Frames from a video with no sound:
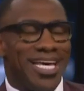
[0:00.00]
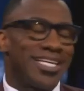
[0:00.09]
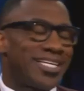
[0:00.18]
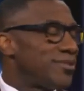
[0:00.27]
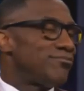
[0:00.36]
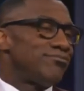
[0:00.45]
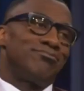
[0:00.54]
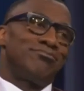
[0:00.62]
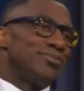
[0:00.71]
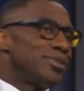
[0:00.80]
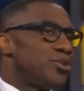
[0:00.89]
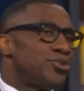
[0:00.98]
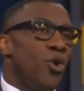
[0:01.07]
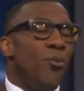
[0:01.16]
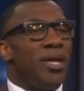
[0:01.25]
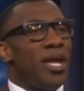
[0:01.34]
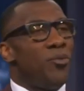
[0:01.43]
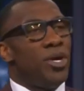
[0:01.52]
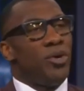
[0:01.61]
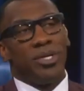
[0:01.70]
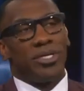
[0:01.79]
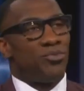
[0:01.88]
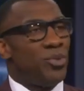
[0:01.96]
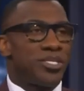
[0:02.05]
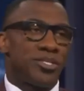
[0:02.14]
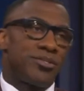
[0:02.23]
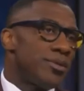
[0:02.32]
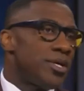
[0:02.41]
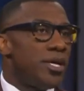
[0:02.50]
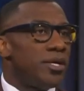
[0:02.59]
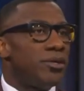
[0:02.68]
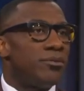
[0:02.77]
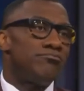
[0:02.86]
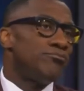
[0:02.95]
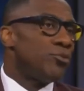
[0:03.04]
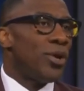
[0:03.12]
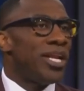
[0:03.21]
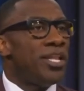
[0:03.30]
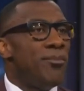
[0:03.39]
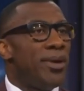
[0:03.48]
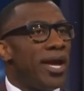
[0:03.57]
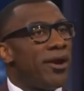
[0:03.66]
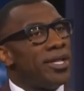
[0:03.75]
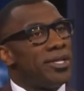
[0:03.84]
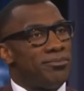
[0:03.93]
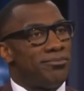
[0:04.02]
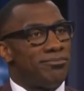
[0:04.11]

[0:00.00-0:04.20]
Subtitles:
That, so be it. We'll just grit it and bear it.